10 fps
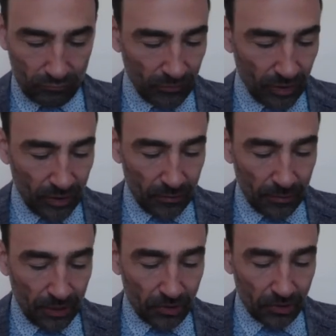because
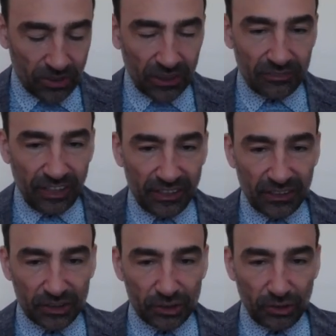the advantage
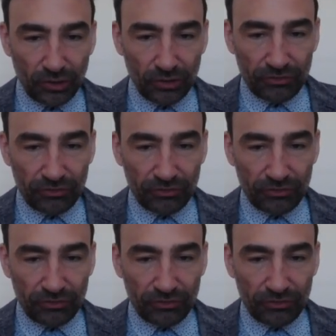of